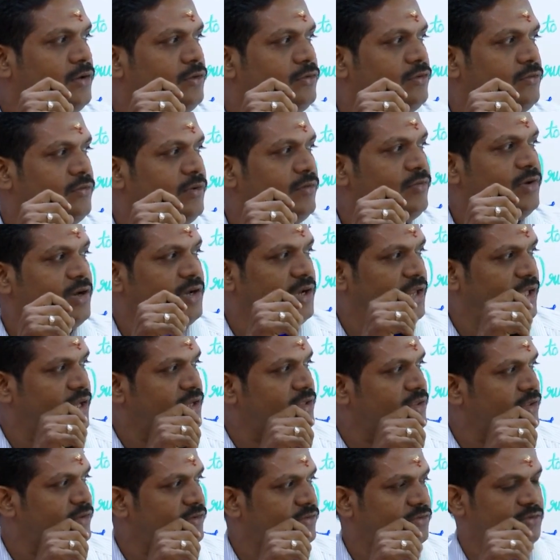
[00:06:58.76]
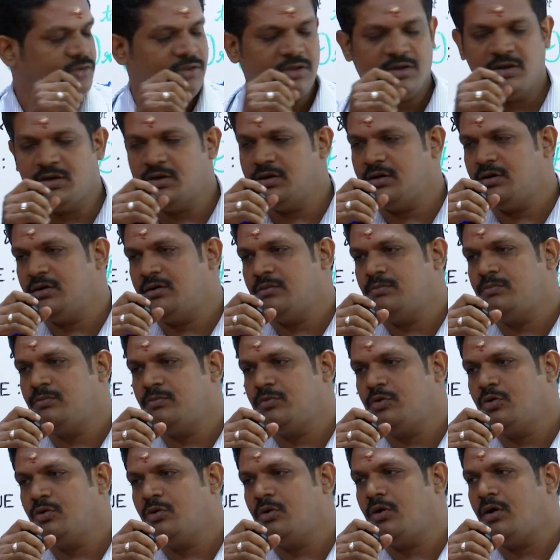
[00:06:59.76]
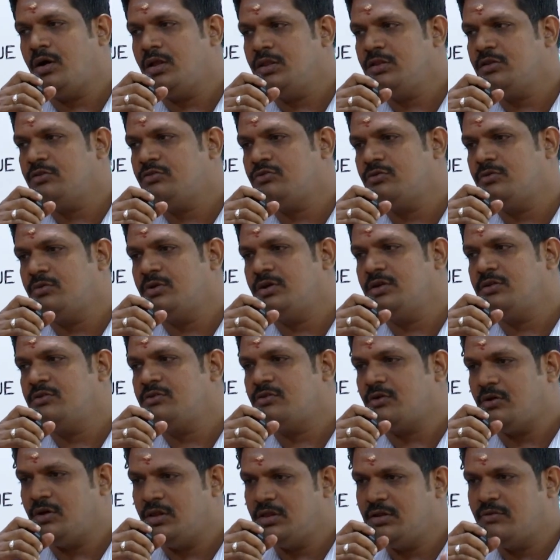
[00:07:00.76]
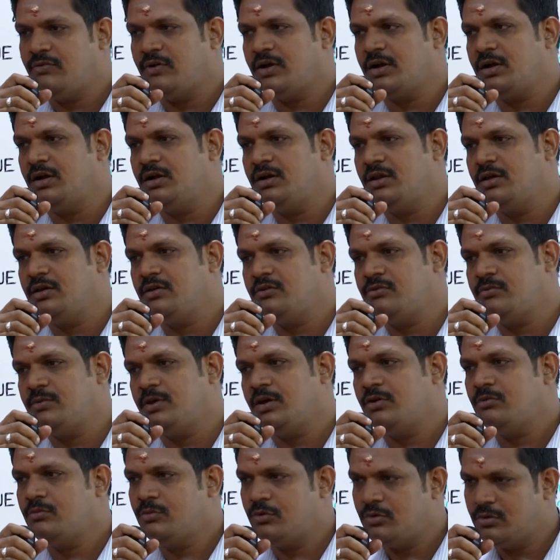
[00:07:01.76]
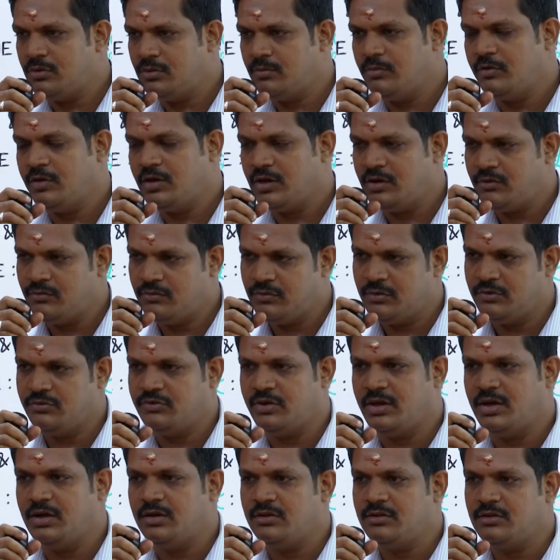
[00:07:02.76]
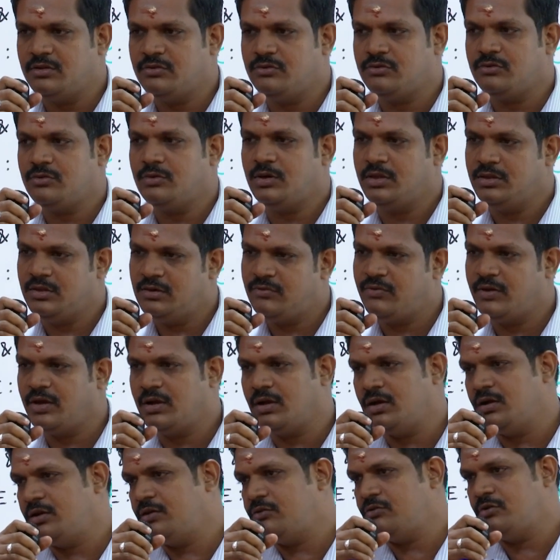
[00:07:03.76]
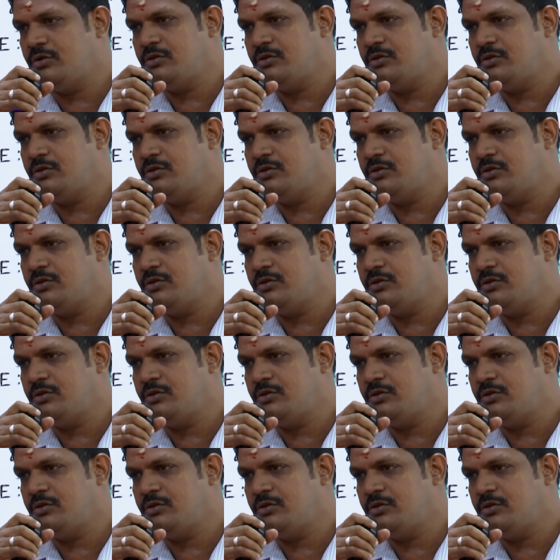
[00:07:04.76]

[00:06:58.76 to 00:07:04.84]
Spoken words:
we will take this to all the students, all the faculties. We have shared this to other faculties